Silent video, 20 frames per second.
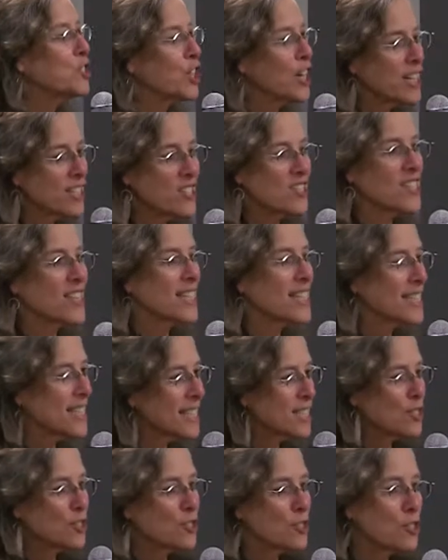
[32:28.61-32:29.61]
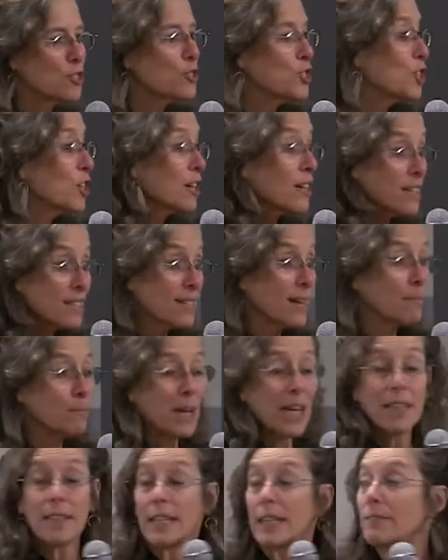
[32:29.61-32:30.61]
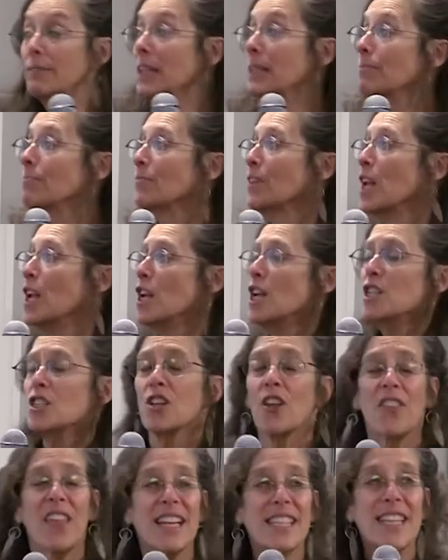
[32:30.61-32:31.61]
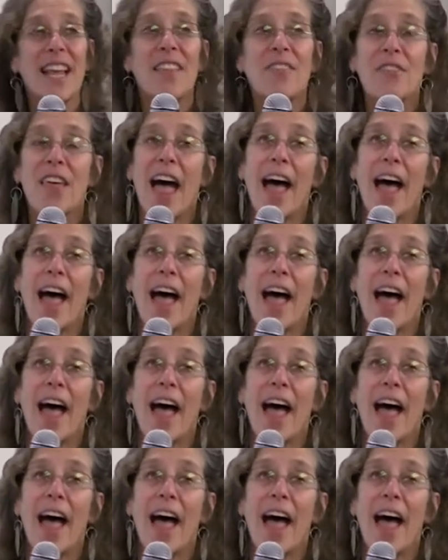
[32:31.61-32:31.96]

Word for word: change this institution because I'm not leaving. So they said